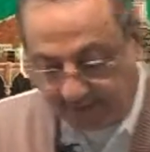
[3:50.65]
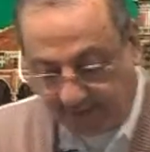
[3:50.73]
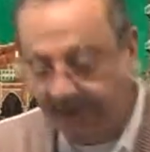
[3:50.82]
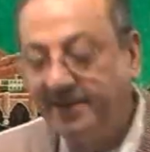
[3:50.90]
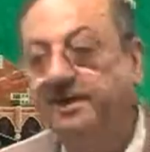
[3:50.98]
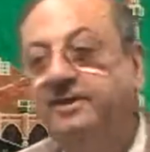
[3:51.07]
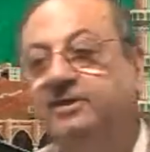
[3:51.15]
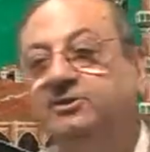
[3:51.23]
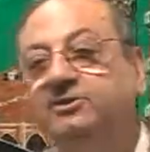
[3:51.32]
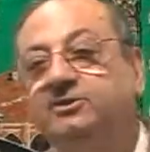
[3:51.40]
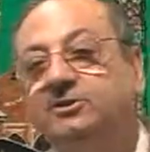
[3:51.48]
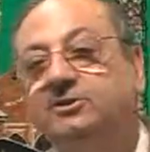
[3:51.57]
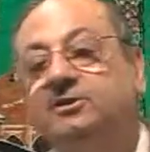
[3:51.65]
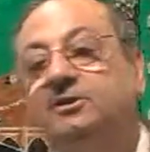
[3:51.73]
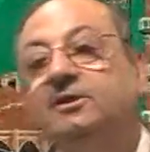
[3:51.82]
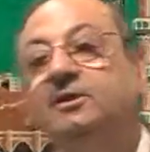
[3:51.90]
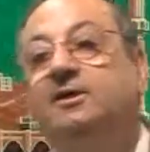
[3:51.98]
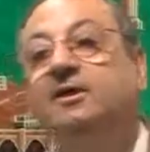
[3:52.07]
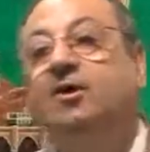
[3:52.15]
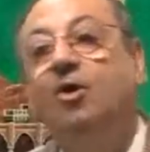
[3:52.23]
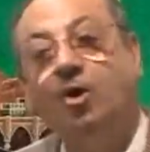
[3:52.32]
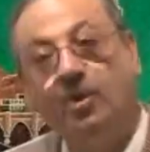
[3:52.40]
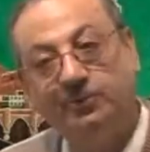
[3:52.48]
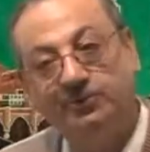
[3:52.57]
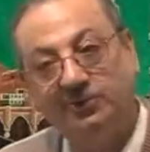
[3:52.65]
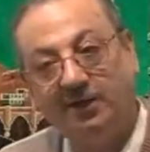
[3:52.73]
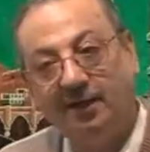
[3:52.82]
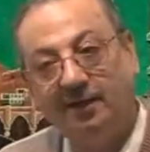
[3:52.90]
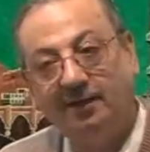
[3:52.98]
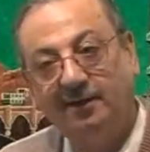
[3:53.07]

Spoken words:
And it is optional.